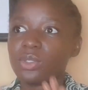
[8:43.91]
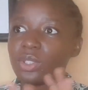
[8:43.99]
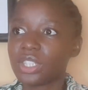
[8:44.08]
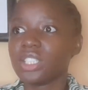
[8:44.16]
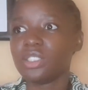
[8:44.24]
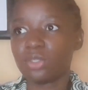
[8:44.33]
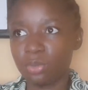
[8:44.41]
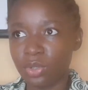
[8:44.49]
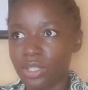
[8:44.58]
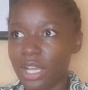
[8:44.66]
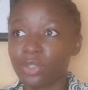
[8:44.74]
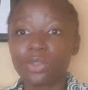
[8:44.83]
Nothing is
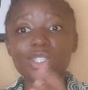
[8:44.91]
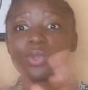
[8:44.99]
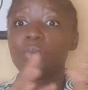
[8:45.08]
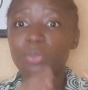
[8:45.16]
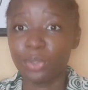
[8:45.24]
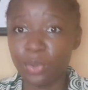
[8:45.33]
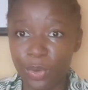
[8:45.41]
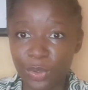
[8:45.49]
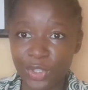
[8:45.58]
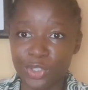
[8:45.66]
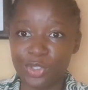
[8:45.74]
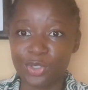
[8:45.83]
wrong, and nothing will be
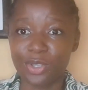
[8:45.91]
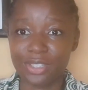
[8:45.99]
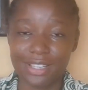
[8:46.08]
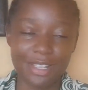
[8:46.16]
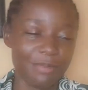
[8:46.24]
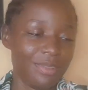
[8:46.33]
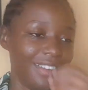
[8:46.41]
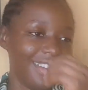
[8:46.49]
wrong in Jesus' name.